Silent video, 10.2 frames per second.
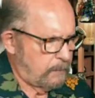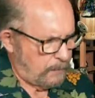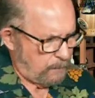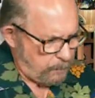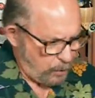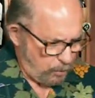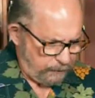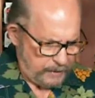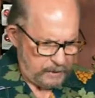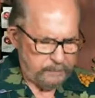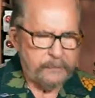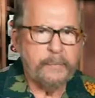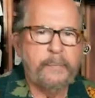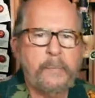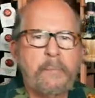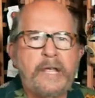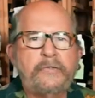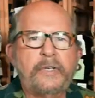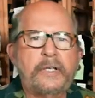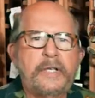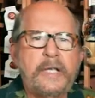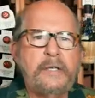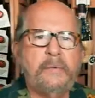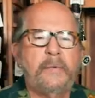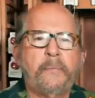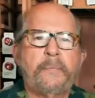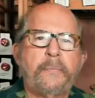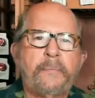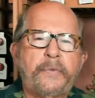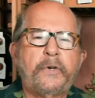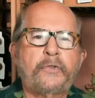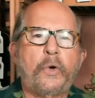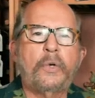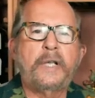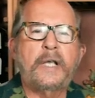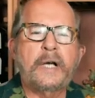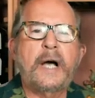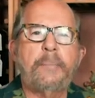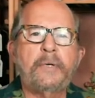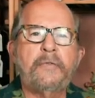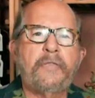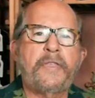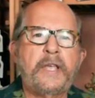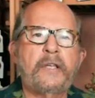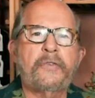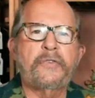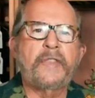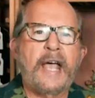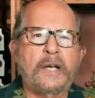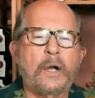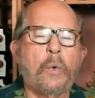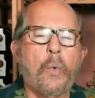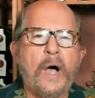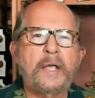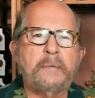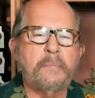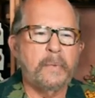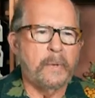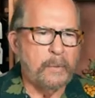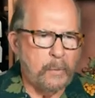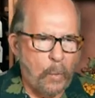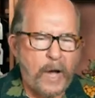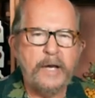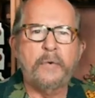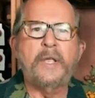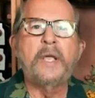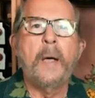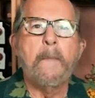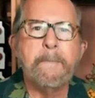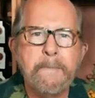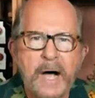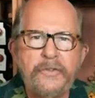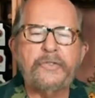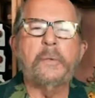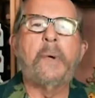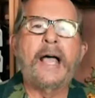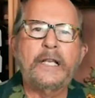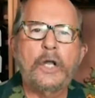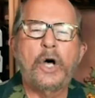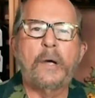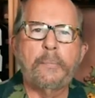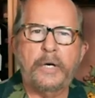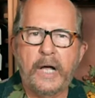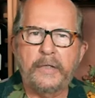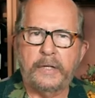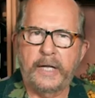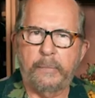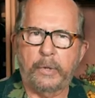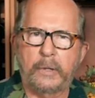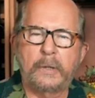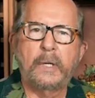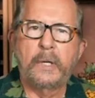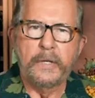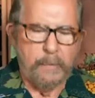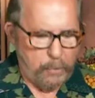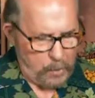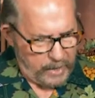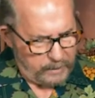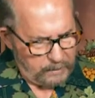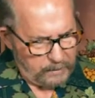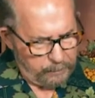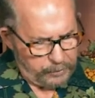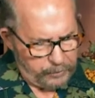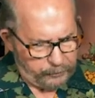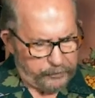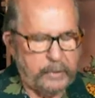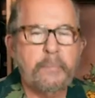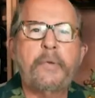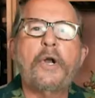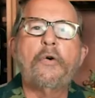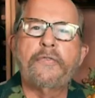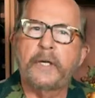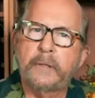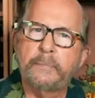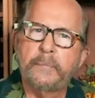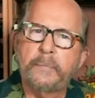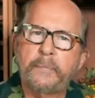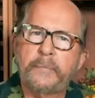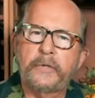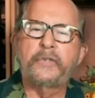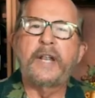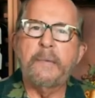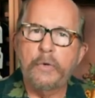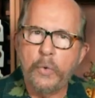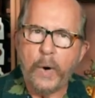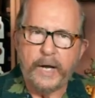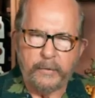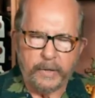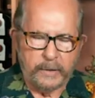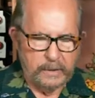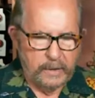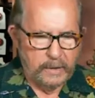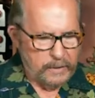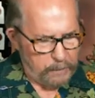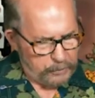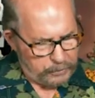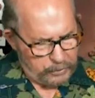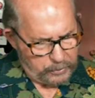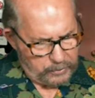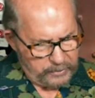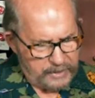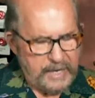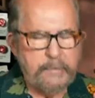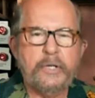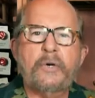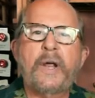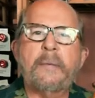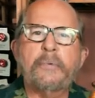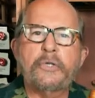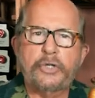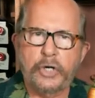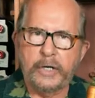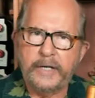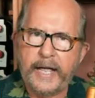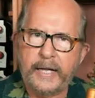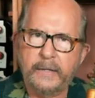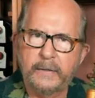Bonovia. Basically, there's only a couple of things that a winery must by law put on the label. Number one, producer, Bonovia. It's the name of the winery. Number two, the name of the grape, Chardonnay.